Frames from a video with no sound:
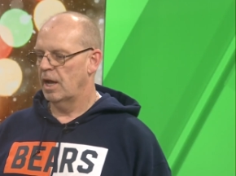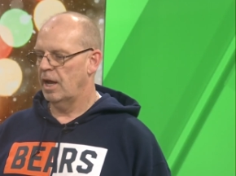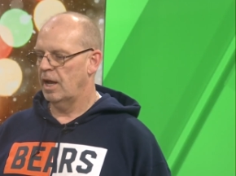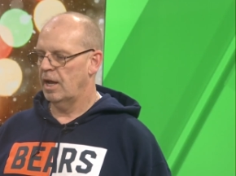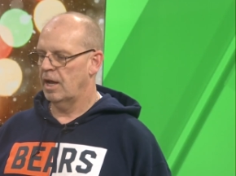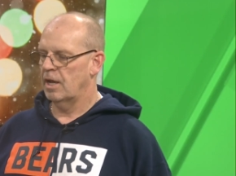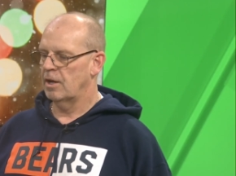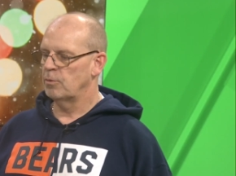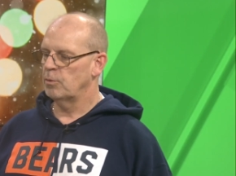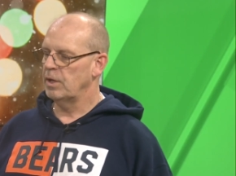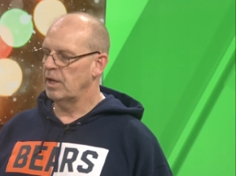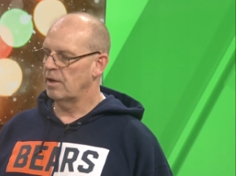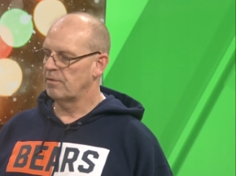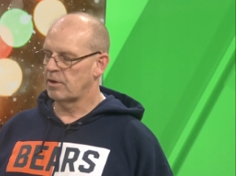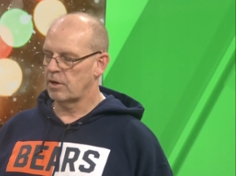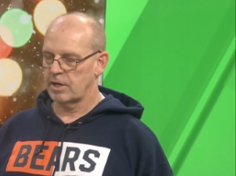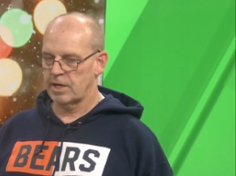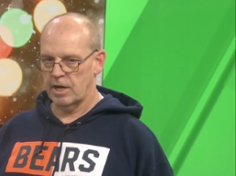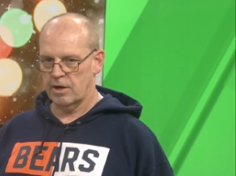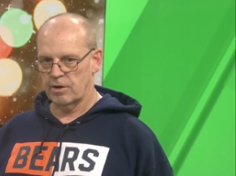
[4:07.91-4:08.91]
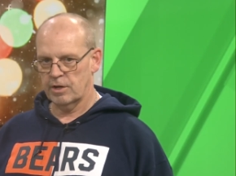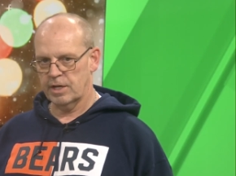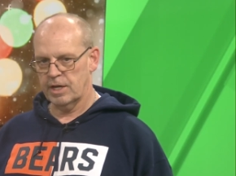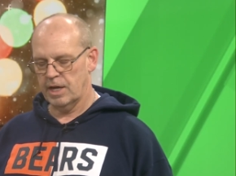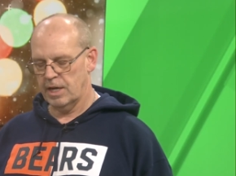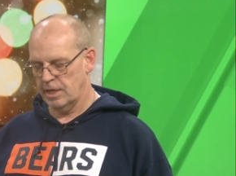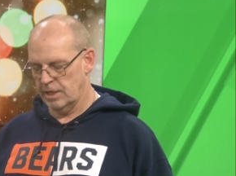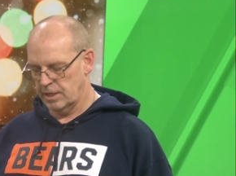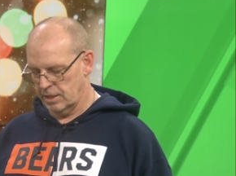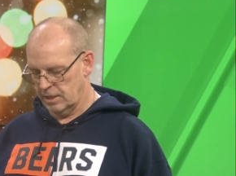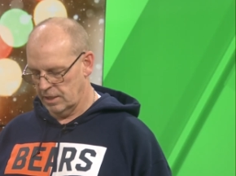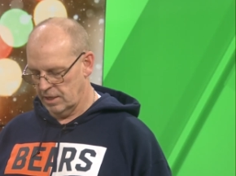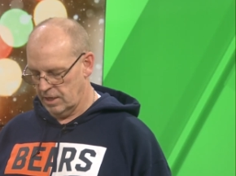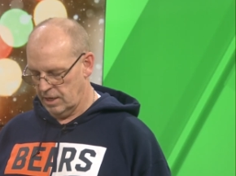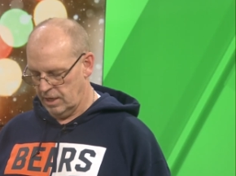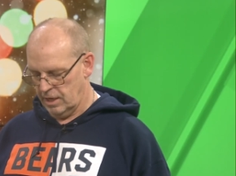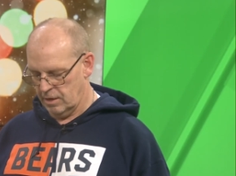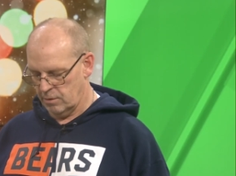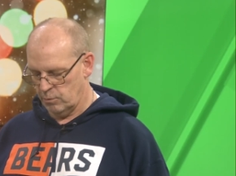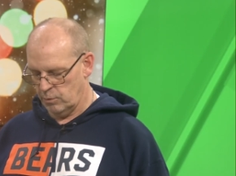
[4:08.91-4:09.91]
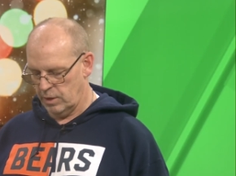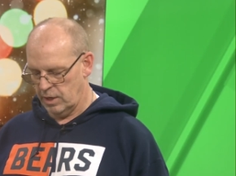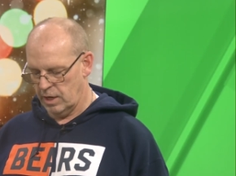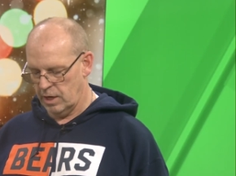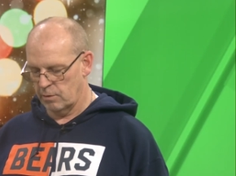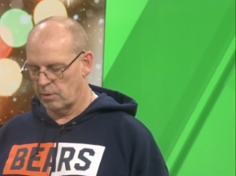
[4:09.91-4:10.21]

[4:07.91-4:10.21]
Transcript: and we have our carrot cake and we ha-